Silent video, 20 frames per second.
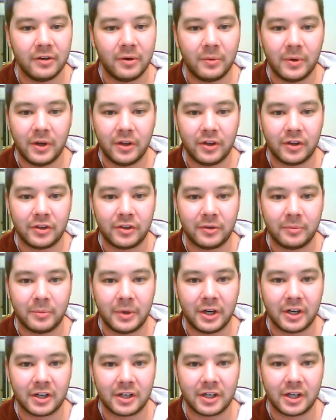way that the
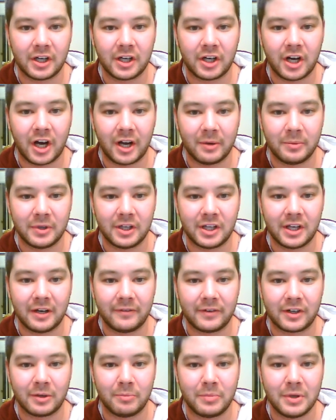American economy can ever
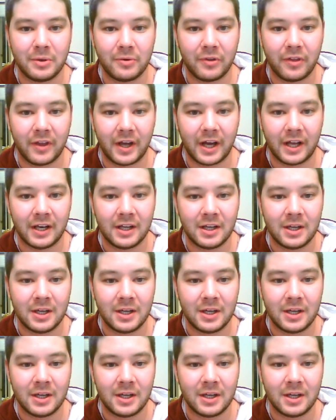compete with that.